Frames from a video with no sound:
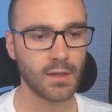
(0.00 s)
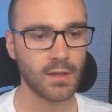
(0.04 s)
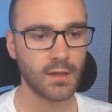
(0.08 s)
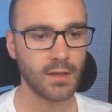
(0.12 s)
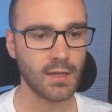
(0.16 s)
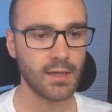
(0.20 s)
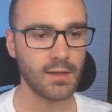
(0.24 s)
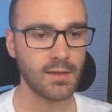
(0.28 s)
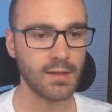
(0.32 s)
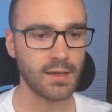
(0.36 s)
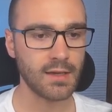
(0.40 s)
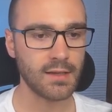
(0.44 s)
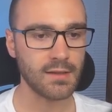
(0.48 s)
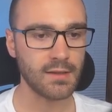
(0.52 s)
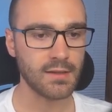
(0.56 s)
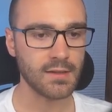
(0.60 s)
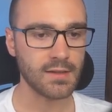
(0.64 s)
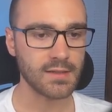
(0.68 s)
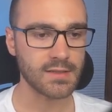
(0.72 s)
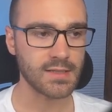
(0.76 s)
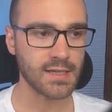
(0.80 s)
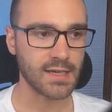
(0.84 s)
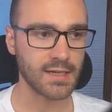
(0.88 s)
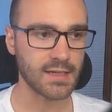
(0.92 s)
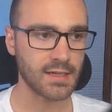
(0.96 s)
And then the
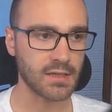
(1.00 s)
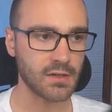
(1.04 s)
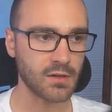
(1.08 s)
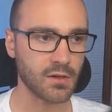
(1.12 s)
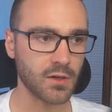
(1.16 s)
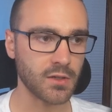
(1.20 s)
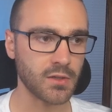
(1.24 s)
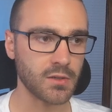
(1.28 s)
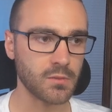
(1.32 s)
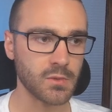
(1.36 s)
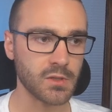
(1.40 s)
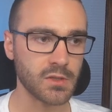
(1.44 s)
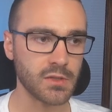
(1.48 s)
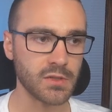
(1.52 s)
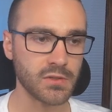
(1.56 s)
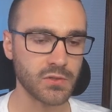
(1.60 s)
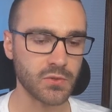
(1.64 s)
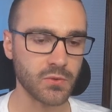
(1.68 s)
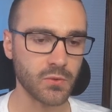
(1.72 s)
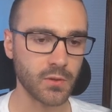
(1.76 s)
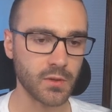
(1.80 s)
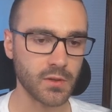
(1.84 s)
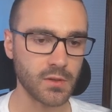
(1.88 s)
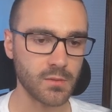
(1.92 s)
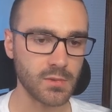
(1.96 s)
second argument is
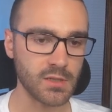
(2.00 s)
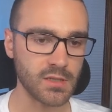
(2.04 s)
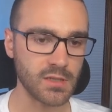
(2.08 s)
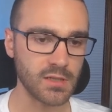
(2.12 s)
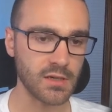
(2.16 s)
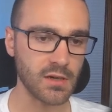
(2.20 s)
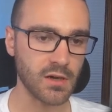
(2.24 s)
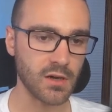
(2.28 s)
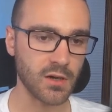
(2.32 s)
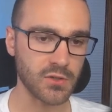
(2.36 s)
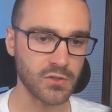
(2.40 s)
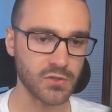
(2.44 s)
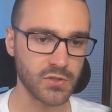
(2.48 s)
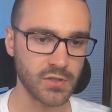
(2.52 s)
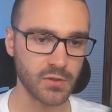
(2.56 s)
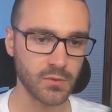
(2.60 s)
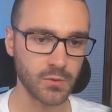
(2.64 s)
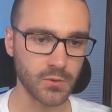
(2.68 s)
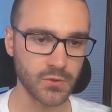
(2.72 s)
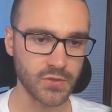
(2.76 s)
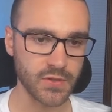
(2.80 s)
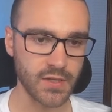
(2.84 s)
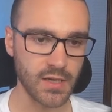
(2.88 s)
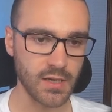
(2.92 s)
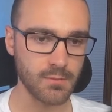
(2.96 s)
going to be our
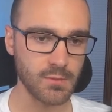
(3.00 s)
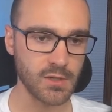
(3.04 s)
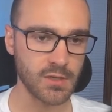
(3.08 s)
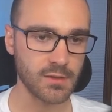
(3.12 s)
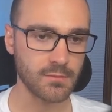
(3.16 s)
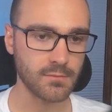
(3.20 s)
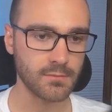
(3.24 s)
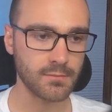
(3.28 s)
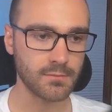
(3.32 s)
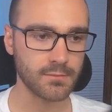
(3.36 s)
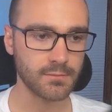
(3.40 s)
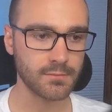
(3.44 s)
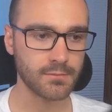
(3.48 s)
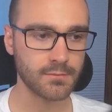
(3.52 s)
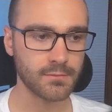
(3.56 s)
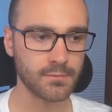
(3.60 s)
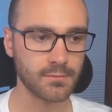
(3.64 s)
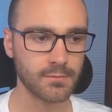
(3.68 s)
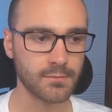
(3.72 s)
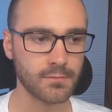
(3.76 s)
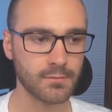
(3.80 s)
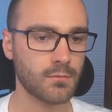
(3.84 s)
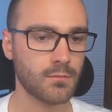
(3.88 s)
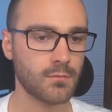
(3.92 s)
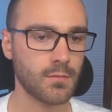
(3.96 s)
SQL statement.
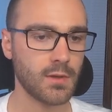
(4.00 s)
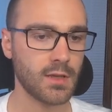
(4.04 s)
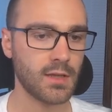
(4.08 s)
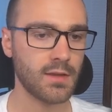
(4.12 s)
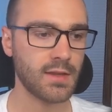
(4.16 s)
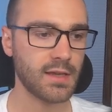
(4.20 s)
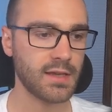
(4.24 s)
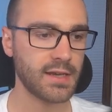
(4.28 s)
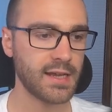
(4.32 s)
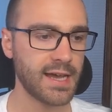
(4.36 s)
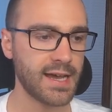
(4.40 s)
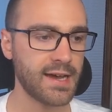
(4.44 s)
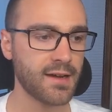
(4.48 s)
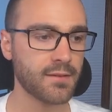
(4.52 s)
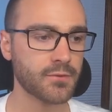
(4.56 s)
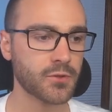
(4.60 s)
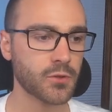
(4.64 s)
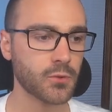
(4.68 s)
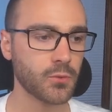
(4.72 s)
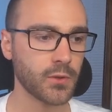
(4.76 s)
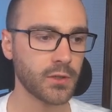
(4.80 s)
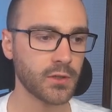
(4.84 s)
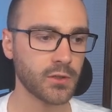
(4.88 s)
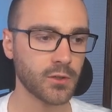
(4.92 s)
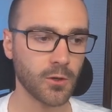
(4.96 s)
And then
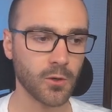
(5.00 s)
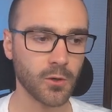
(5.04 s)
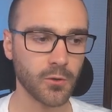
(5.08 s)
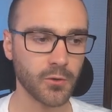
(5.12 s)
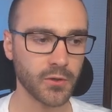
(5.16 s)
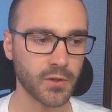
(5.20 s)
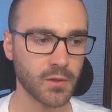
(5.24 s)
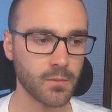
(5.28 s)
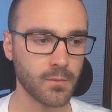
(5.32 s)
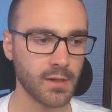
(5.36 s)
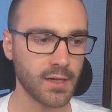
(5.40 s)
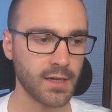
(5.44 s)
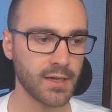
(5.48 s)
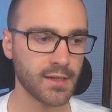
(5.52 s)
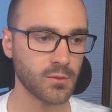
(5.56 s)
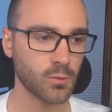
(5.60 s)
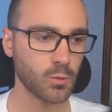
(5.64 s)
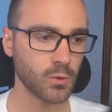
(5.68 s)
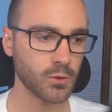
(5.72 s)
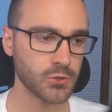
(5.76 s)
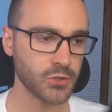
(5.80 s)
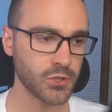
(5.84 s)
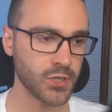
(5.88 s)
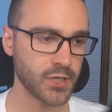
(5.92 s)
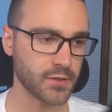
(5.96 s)
after we call the command,
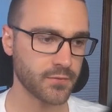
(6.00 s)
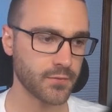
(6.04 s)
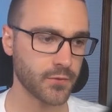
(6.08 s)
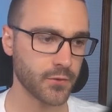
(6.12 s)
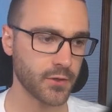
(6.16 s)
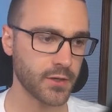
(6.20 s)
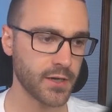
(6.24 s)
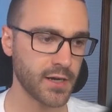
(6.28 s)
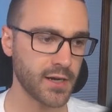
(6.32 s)
we'll check for an